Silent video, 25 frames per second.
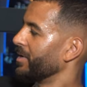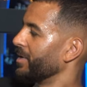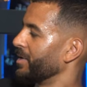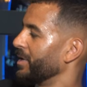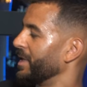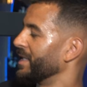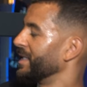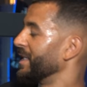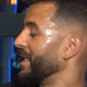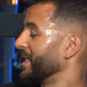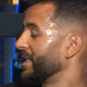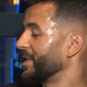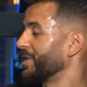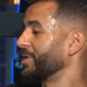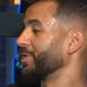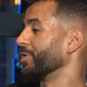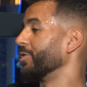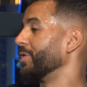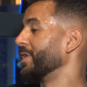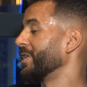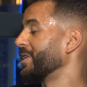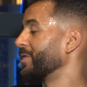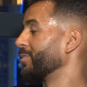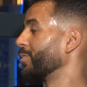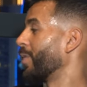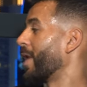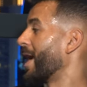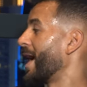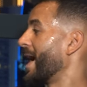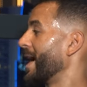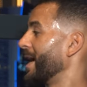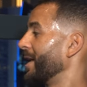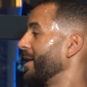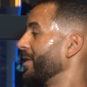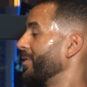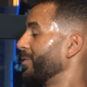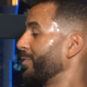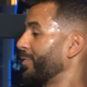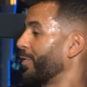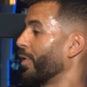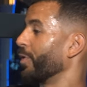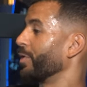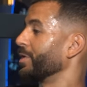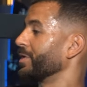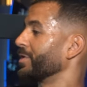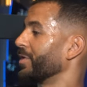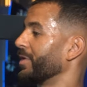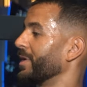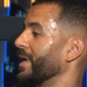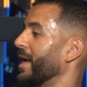This is what I
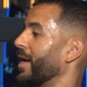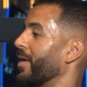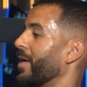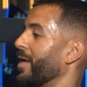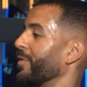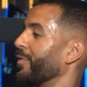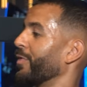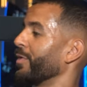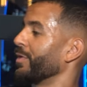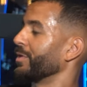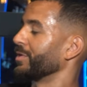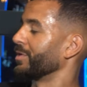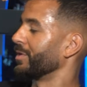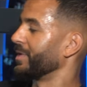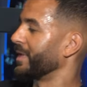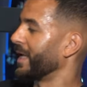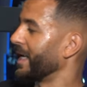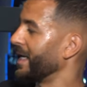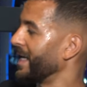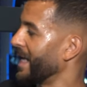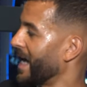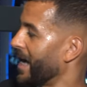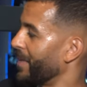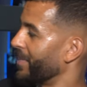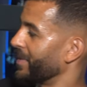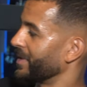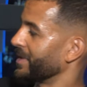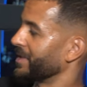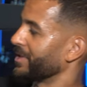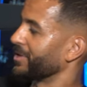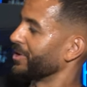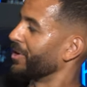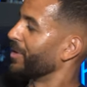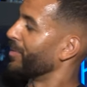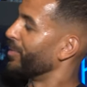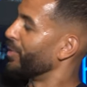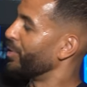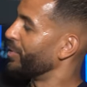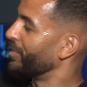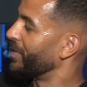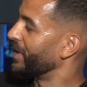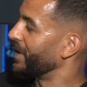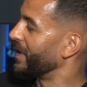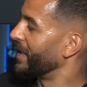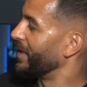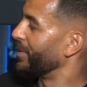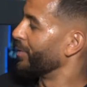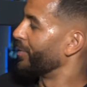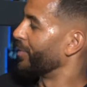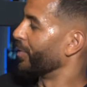focus on now. I focus on daily habits that's going to move the
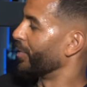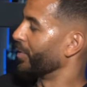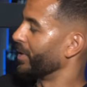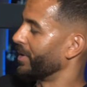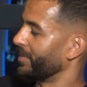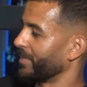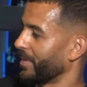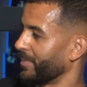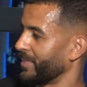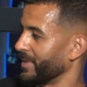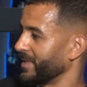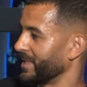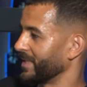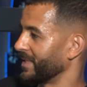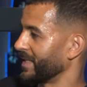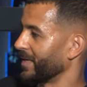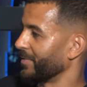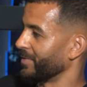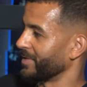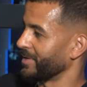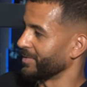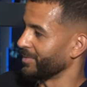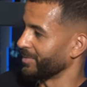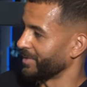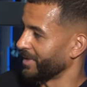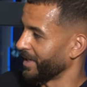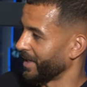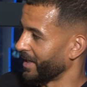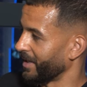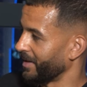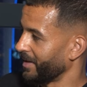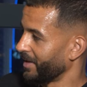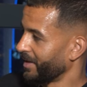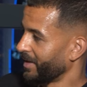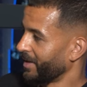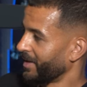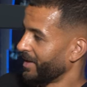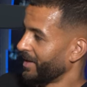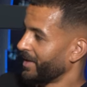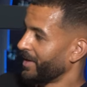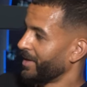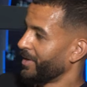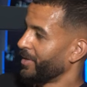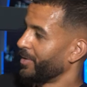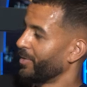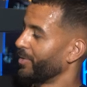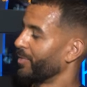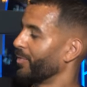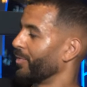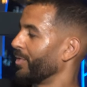needle forward in my business every single day.
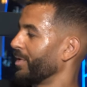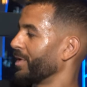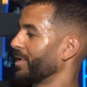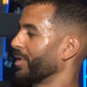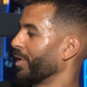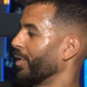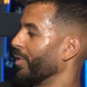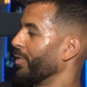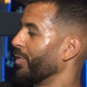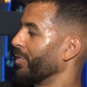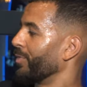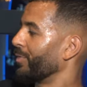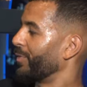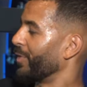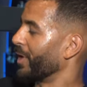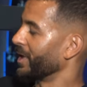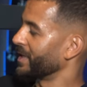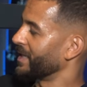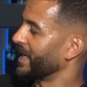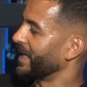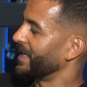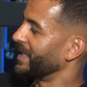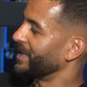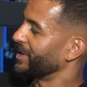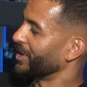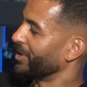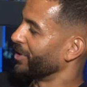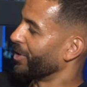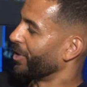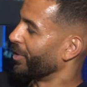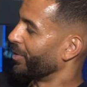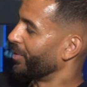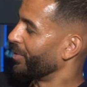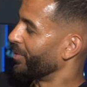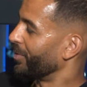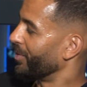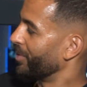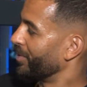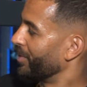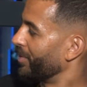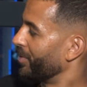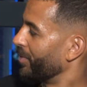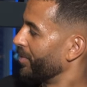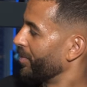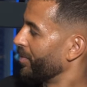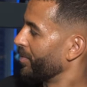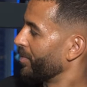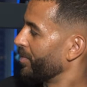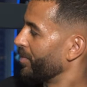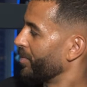So firstly, I need to know
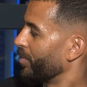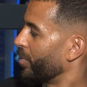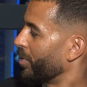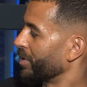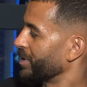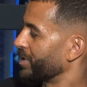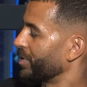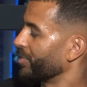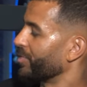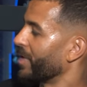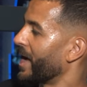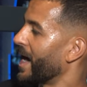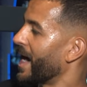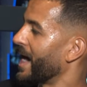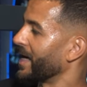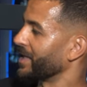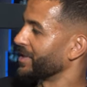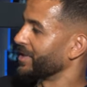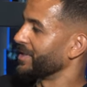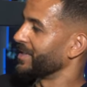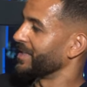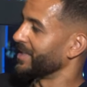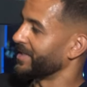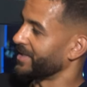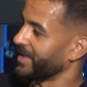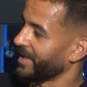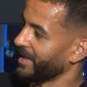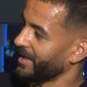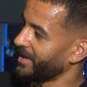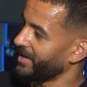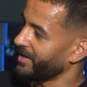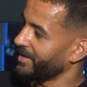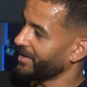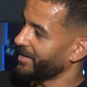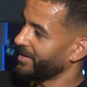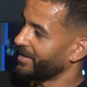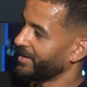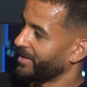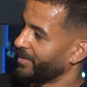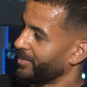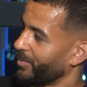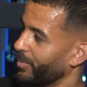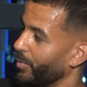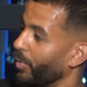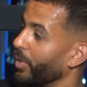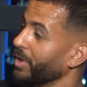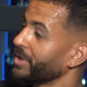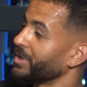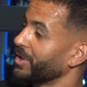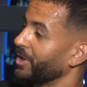what's the right actions to take,
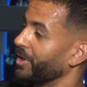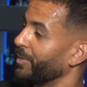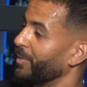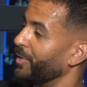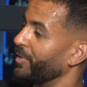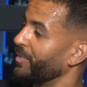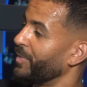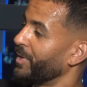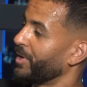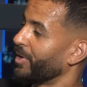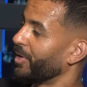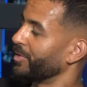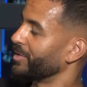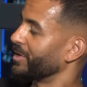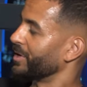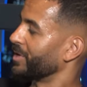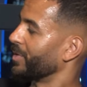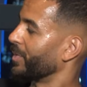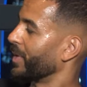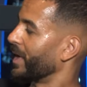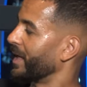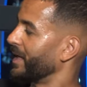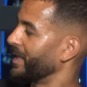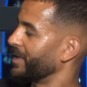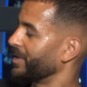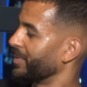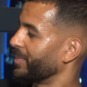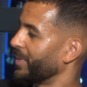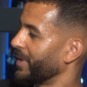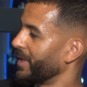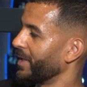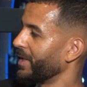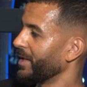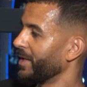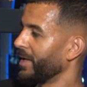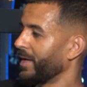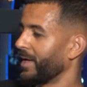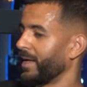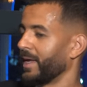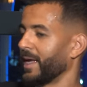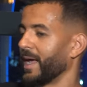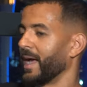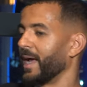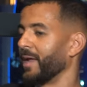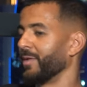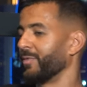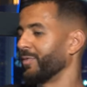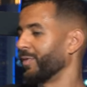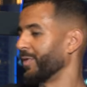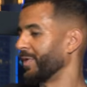what's going to move me closer to where I need to be.
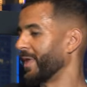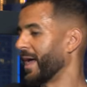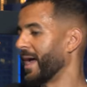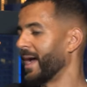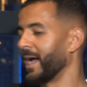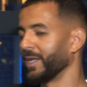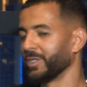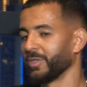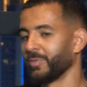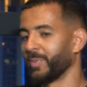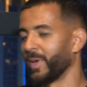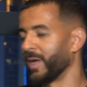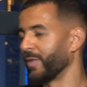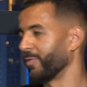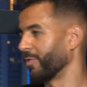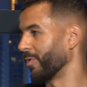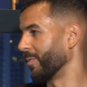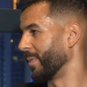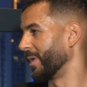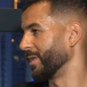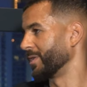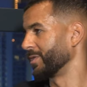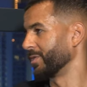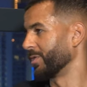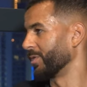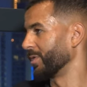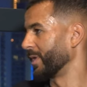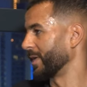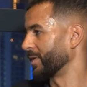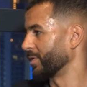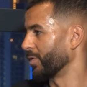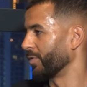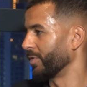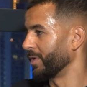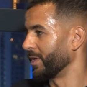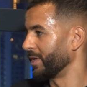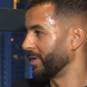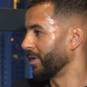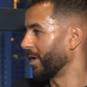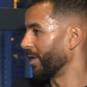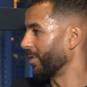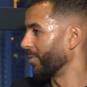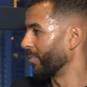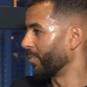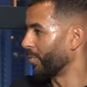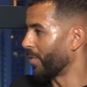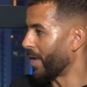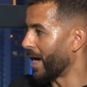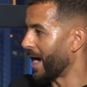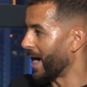And for that, I just pay for a mentor that's already
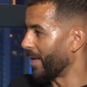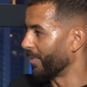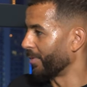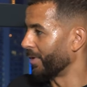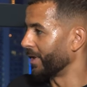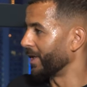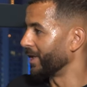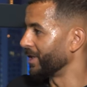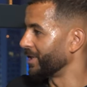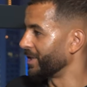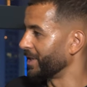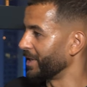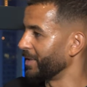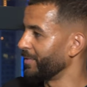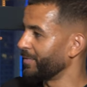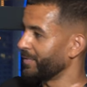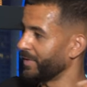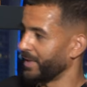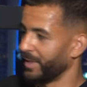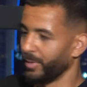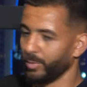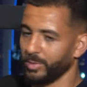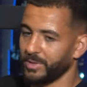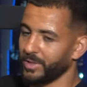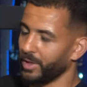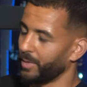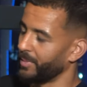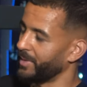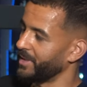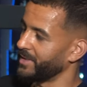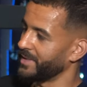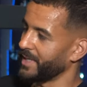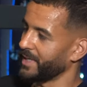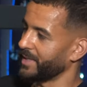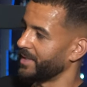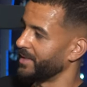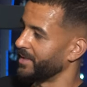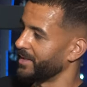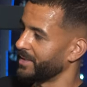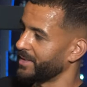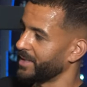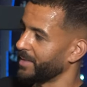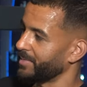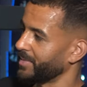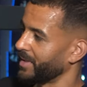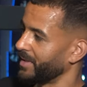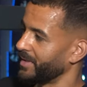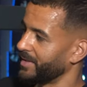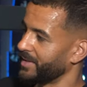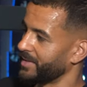done what I want to achieve. He will tell me exactly the
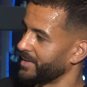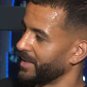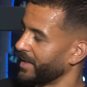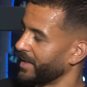steps I need to